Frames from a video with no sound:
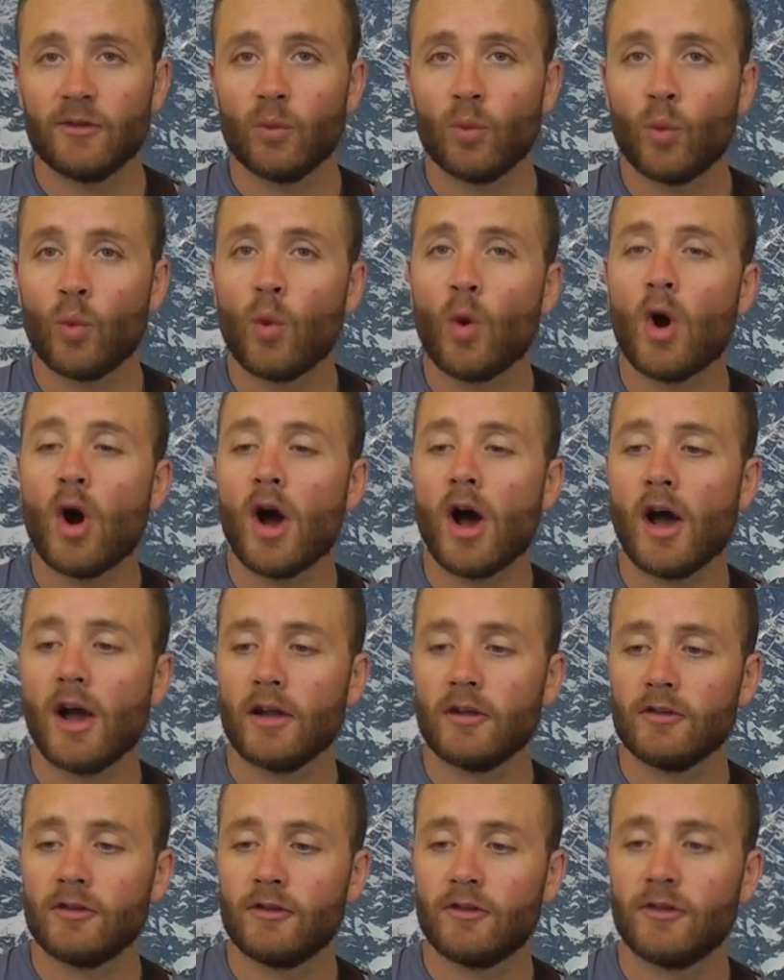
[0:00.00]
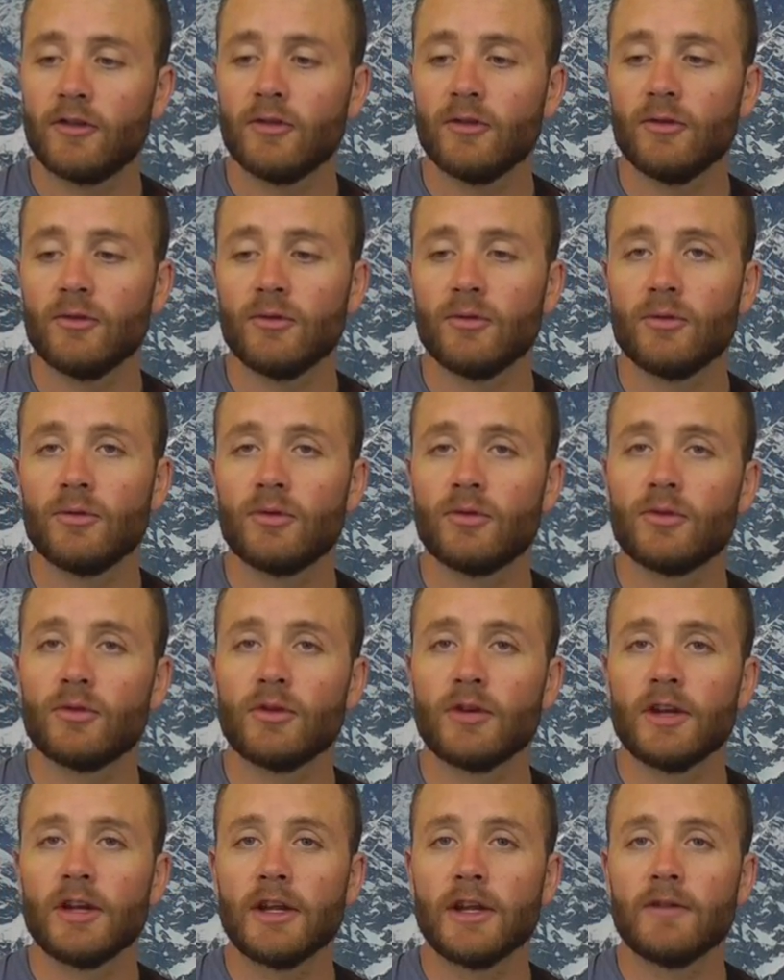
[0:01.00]
1, 2,
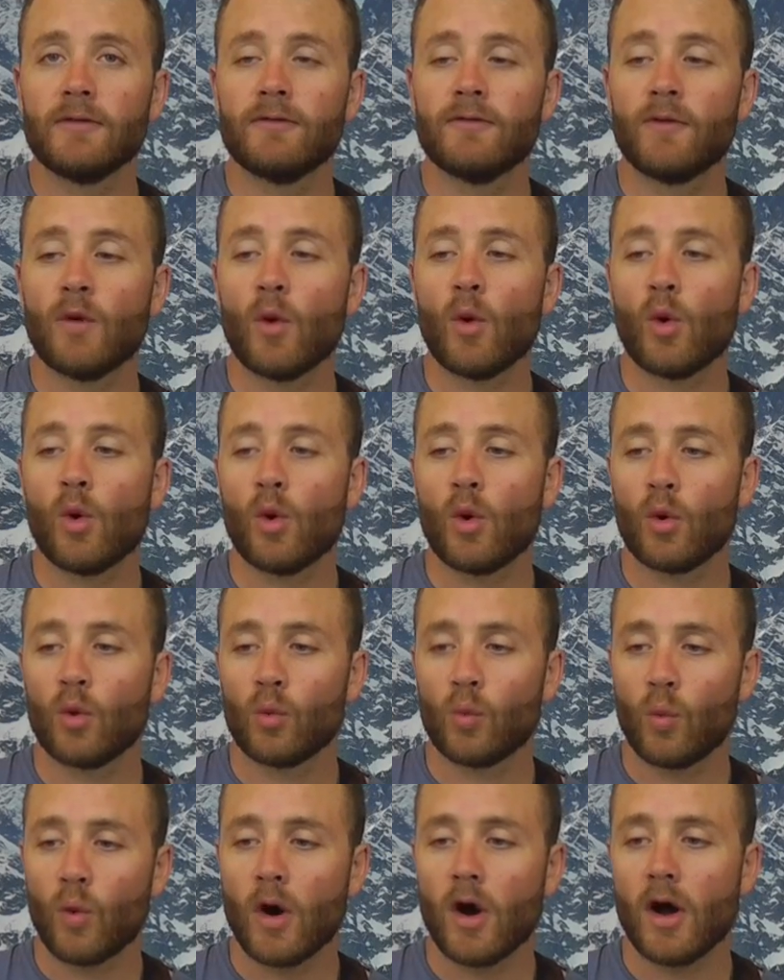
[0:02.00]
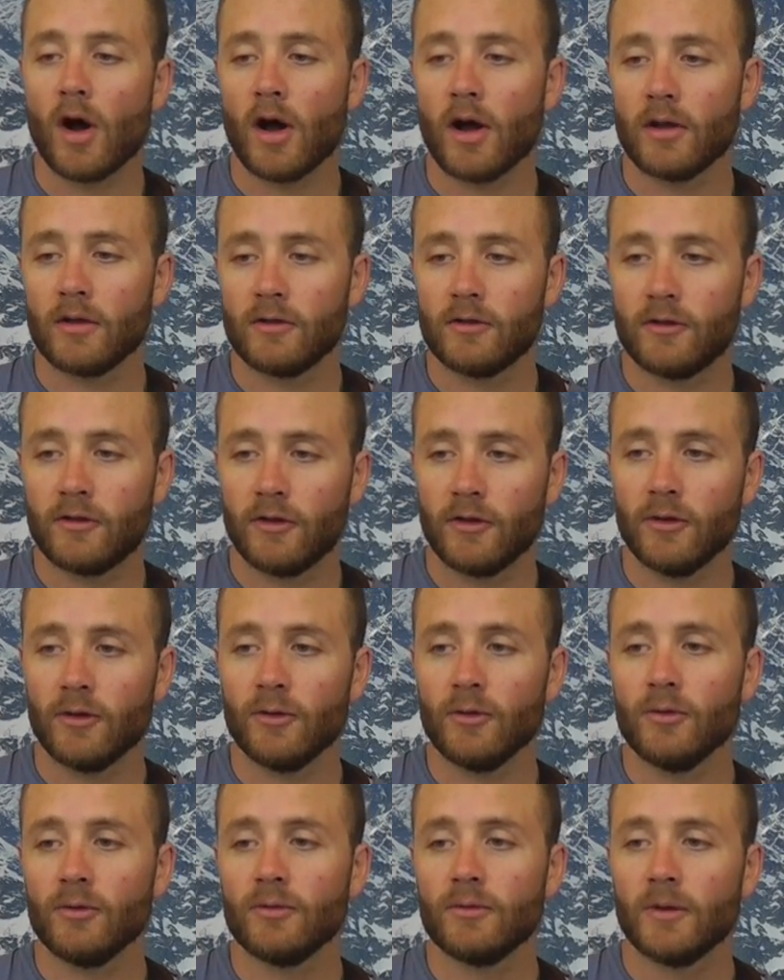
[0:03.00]
3, 4, 1,
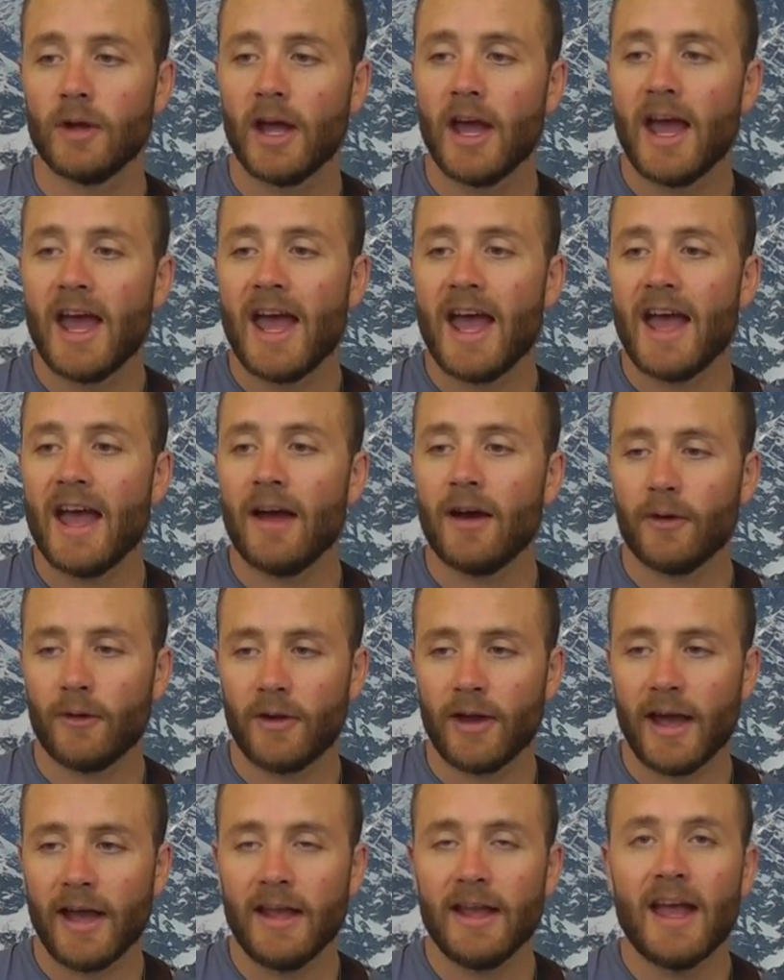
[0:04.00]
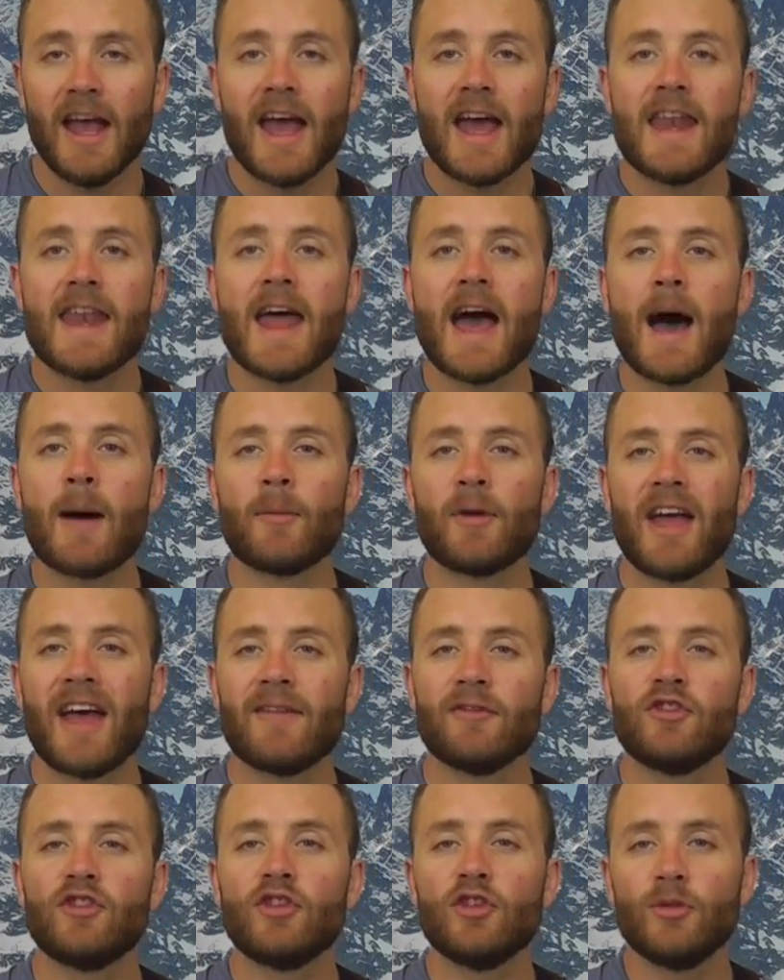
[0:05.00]
2. Okay? Now I'm going to
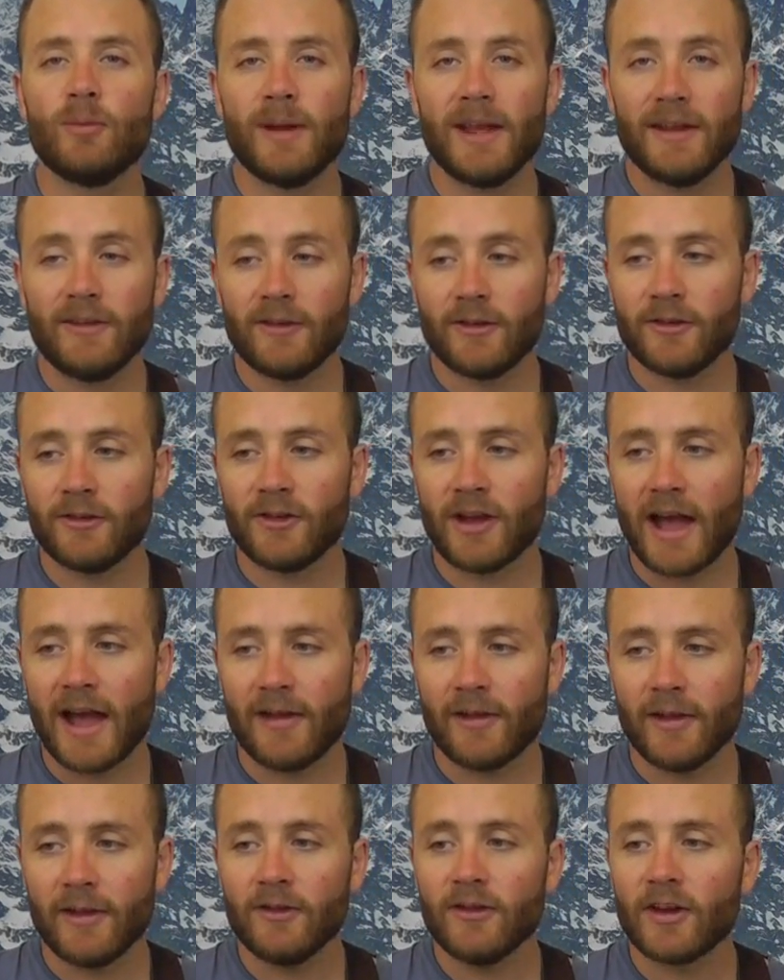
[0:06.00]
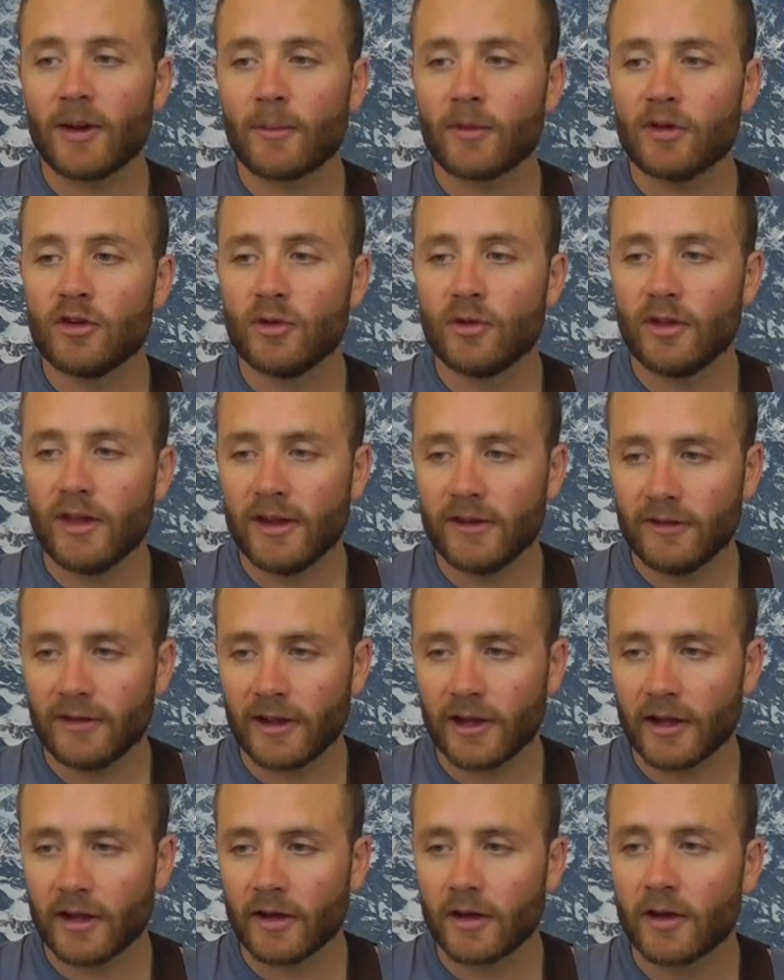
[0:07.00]
have 2 beats of silence, and I'm going to do this
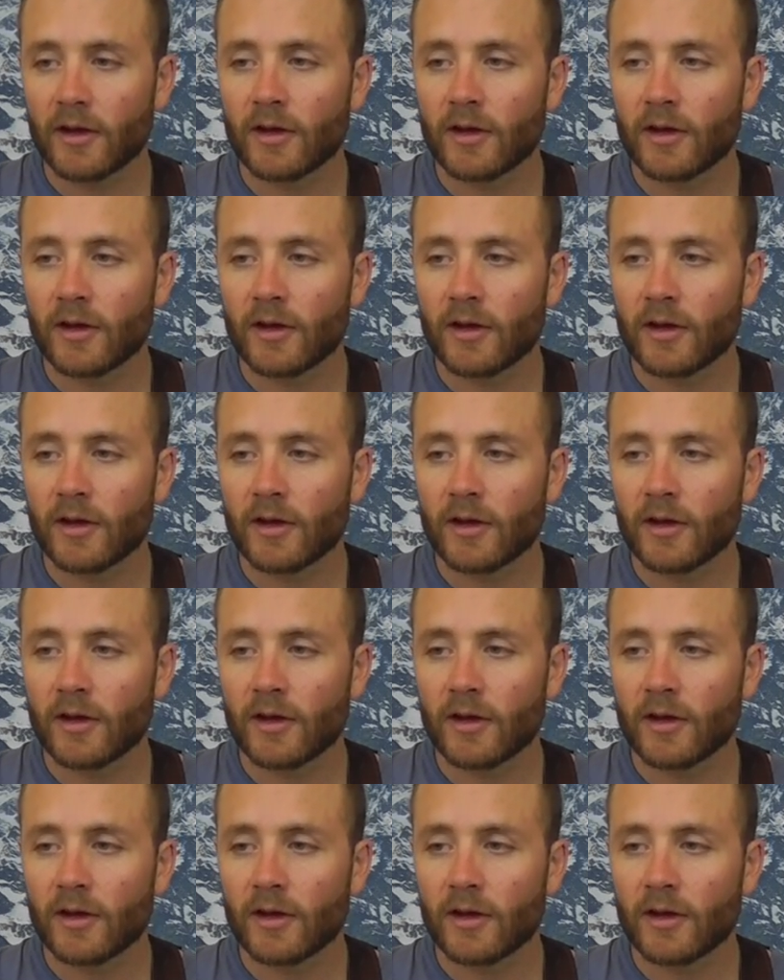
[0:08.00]
lick.